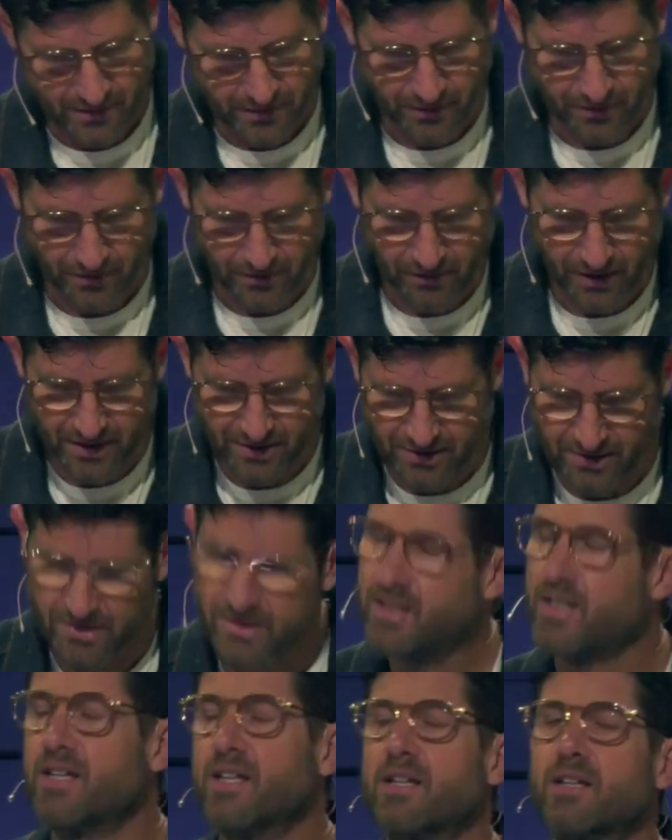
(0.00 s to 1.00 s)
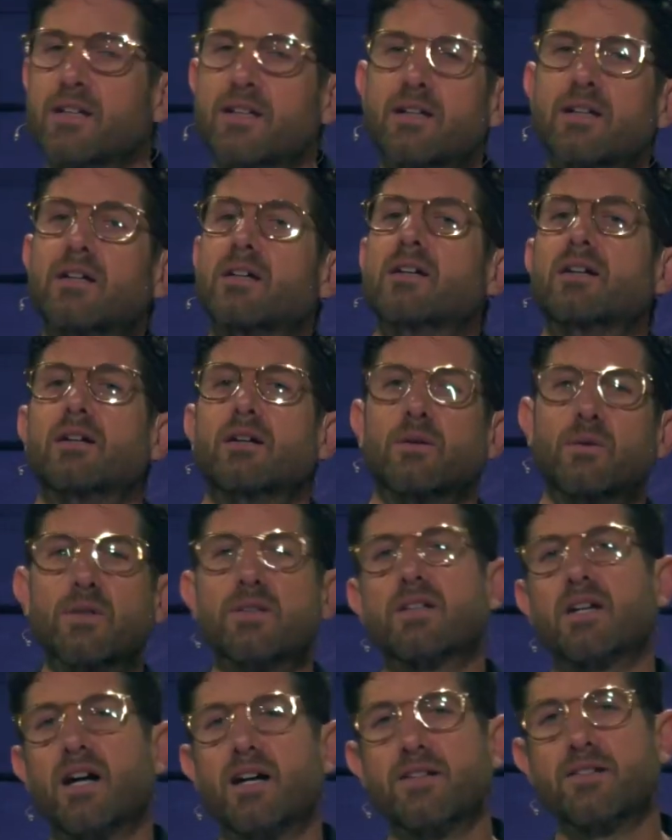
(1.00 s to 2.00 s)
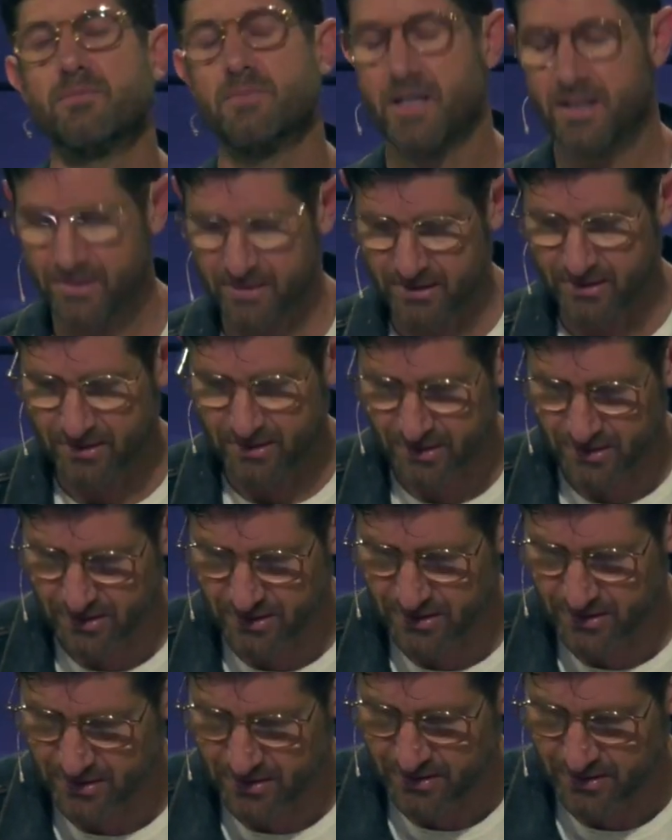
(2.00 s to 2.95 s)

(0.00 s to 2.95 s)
the great city with God's message.